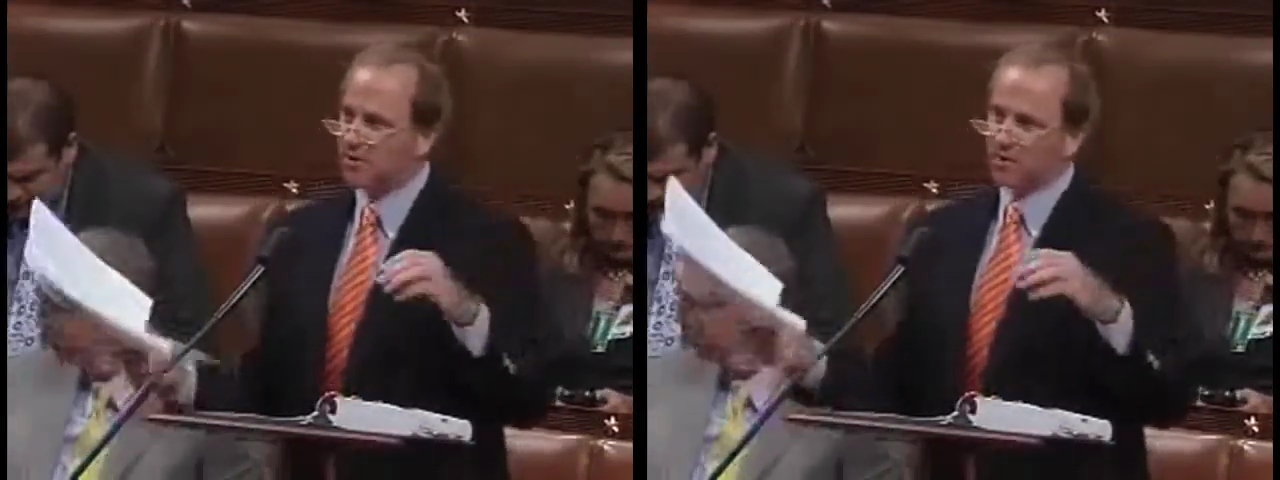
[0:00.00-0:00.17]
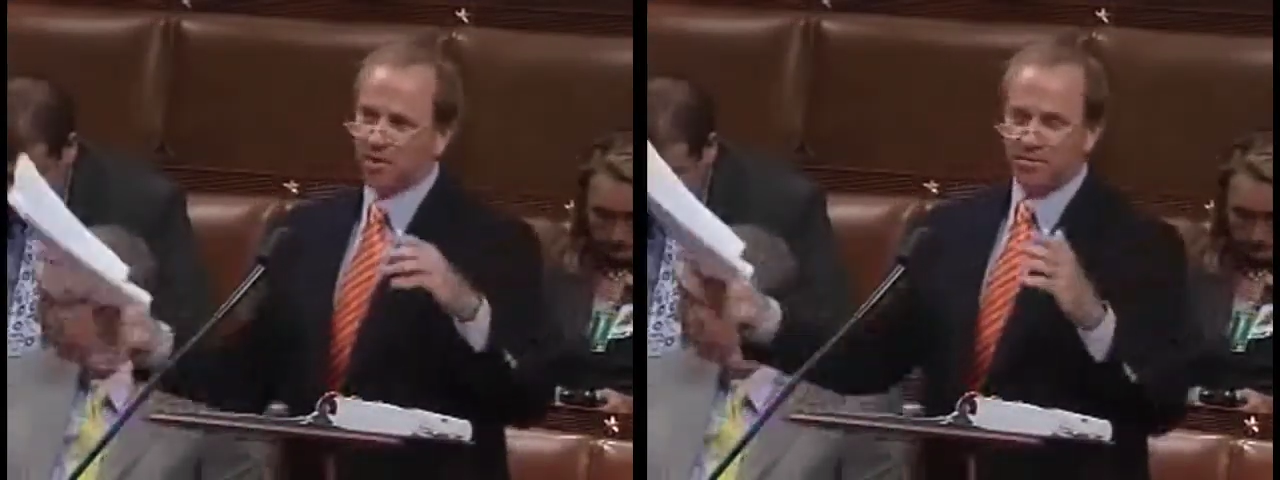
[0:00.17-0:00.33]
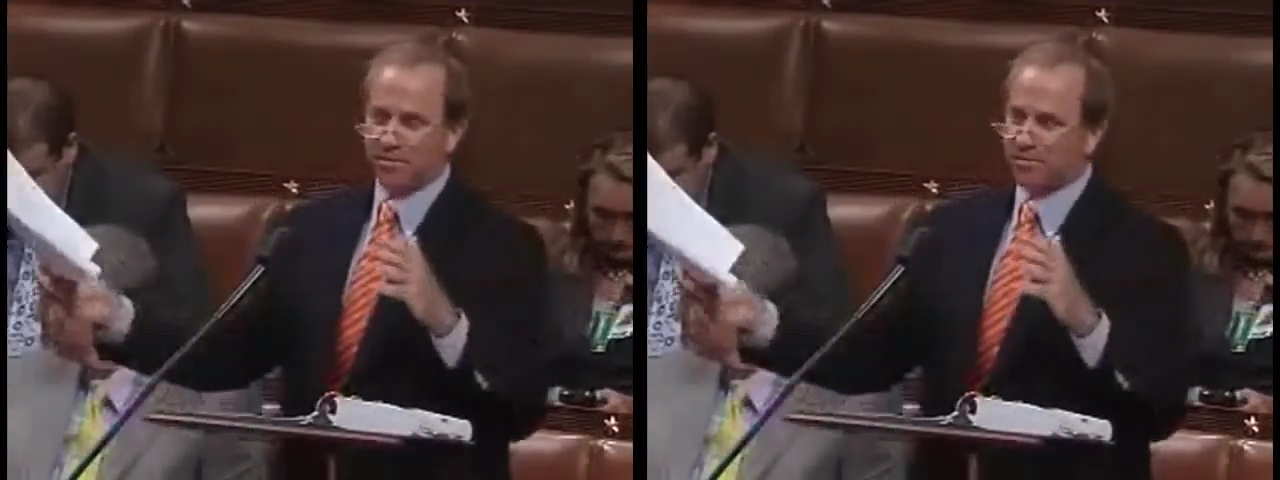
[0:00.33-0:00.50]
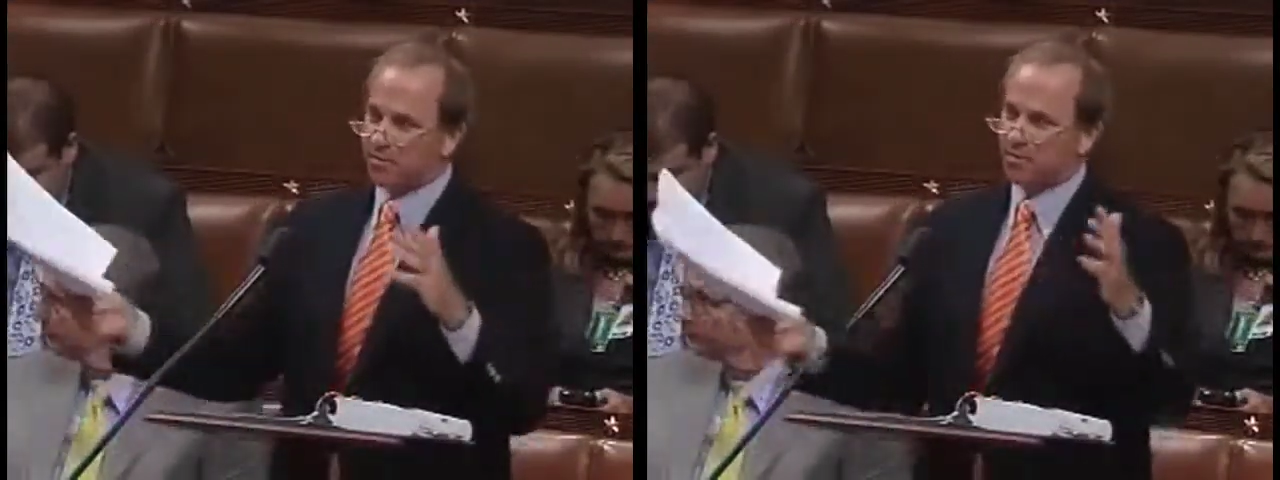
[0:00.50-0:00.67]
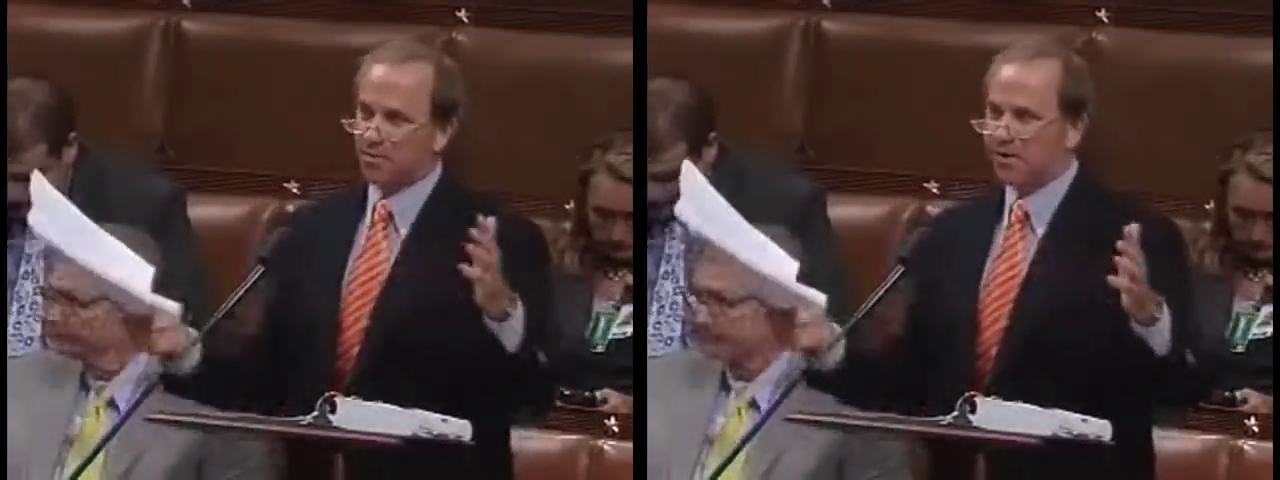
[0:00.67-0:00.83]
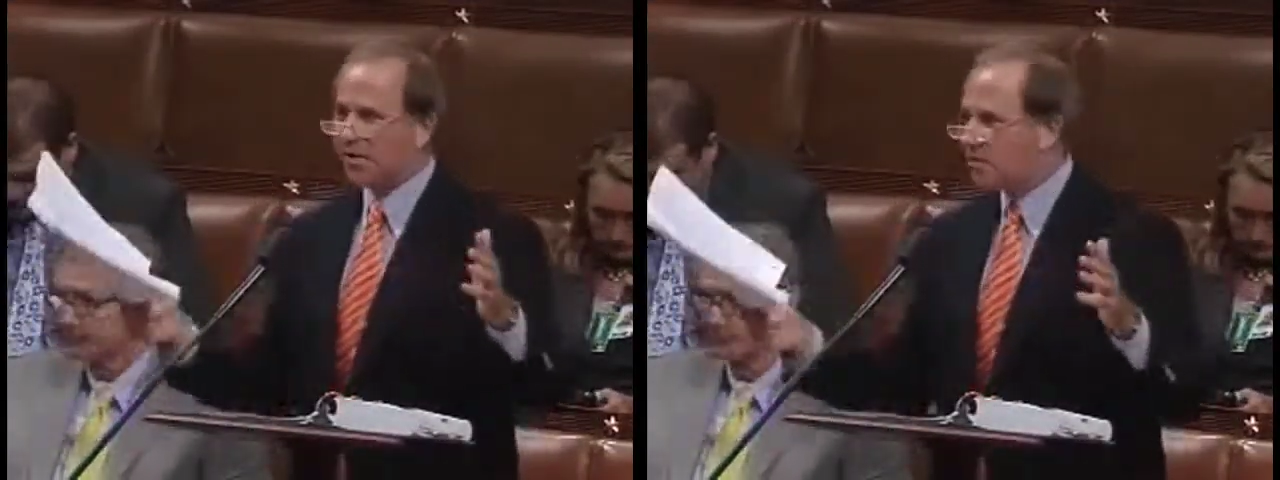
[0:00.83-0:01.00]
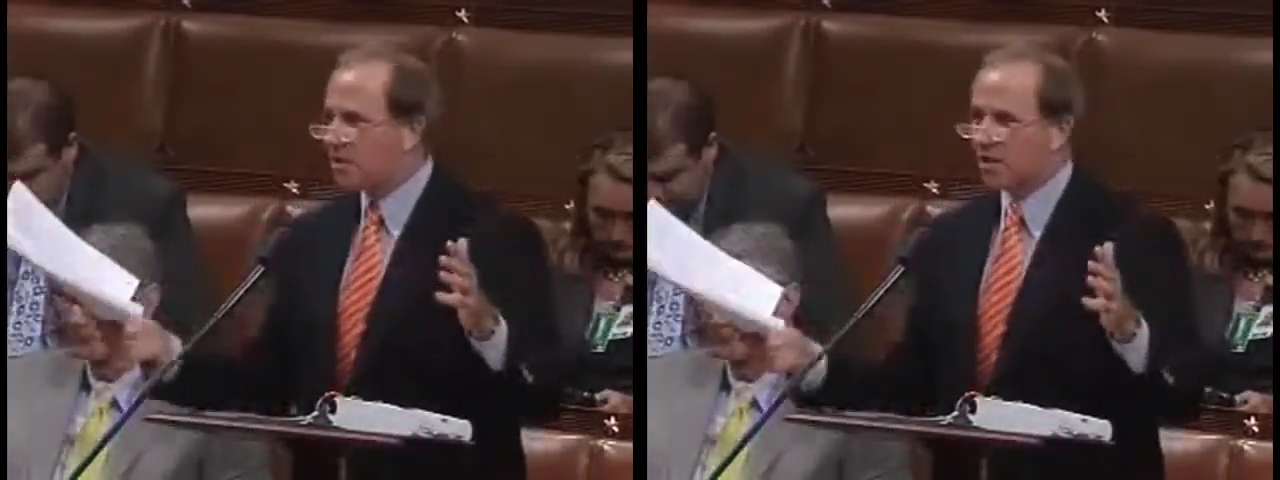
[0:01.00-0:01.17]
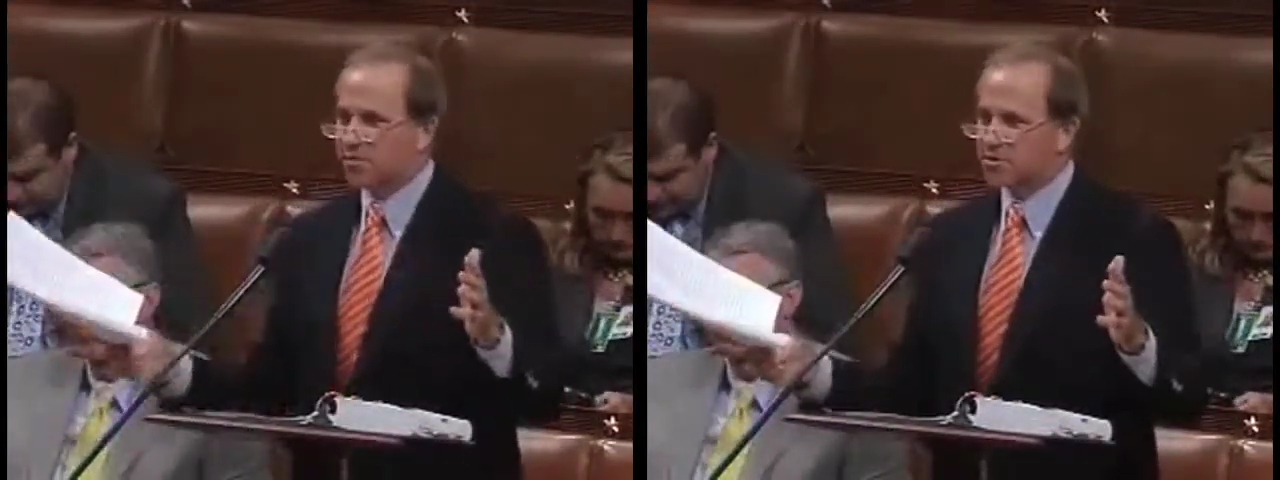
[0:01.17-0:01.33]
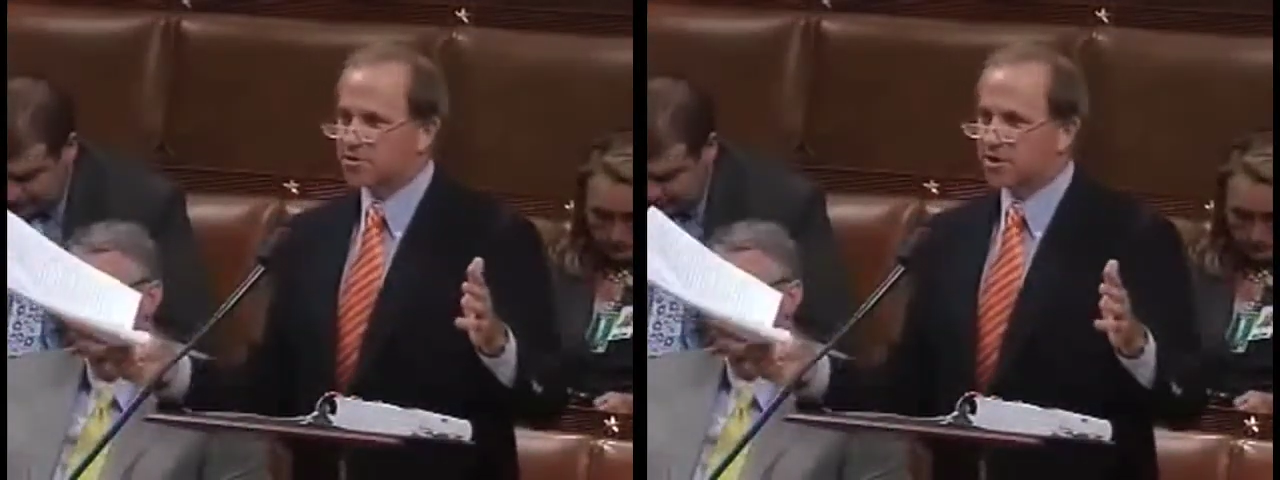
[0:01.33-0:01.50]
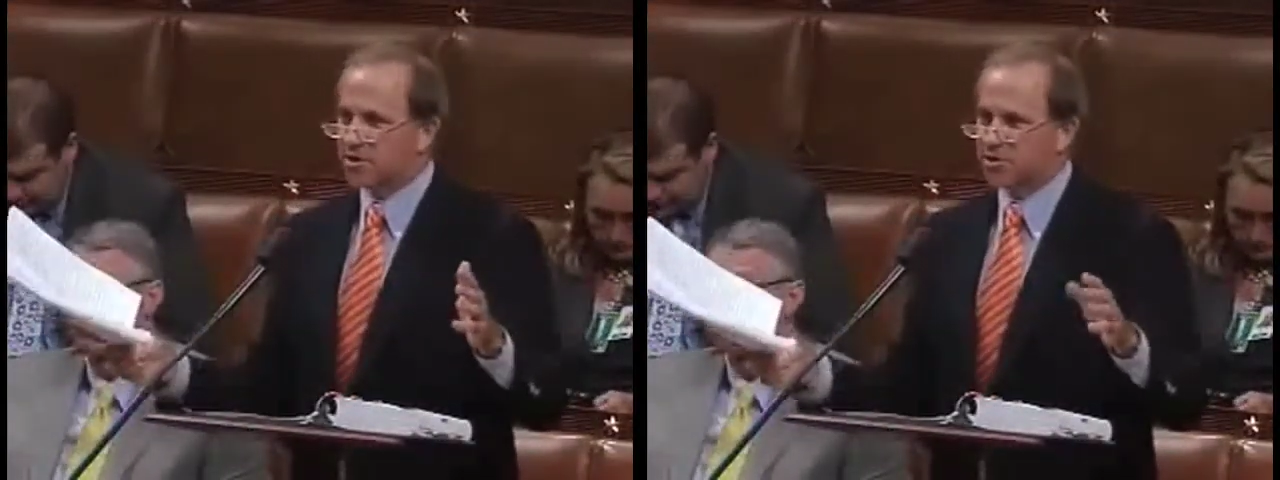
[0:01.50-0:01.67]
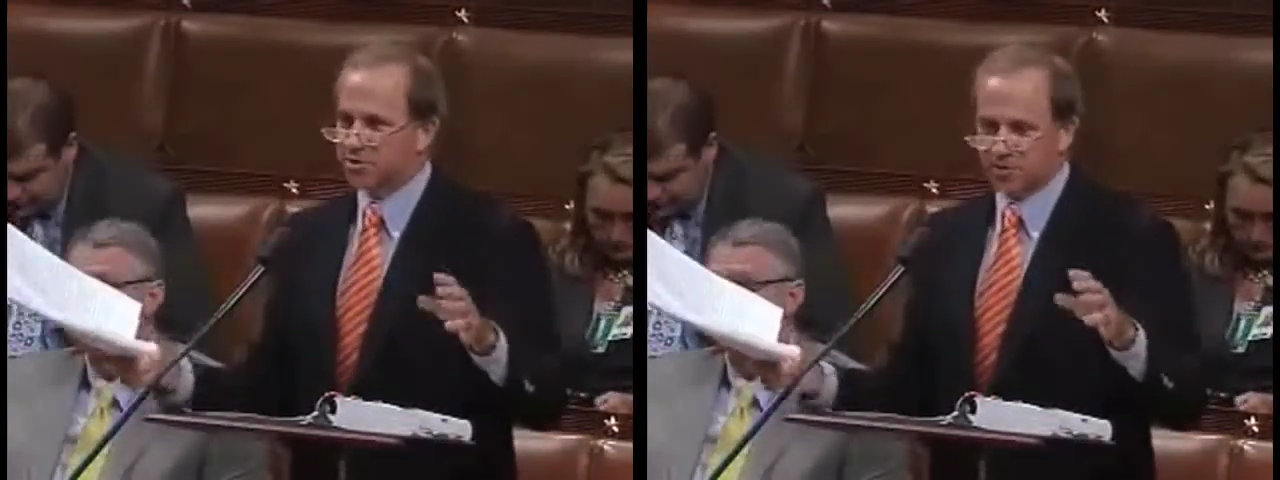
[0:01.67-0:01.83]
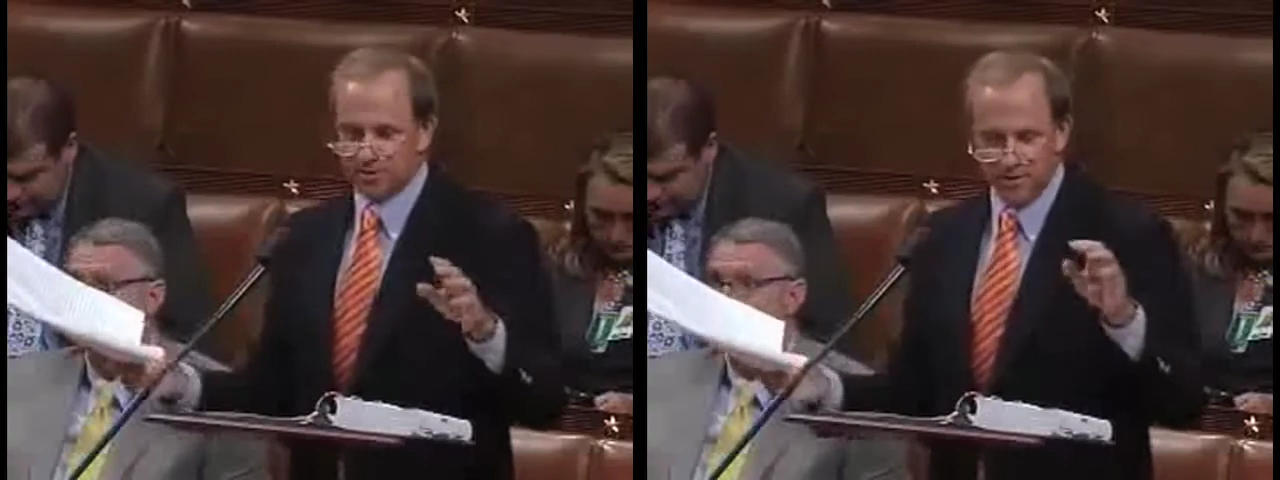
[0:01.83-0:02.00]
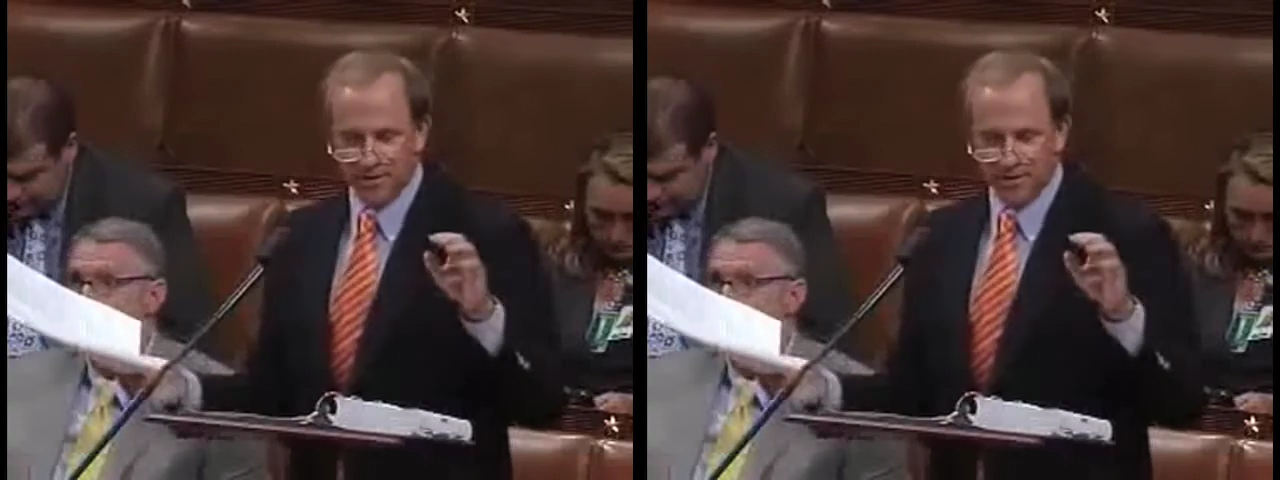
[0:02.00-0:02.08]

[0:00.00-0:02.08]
wait a minute, you don't have the authorization,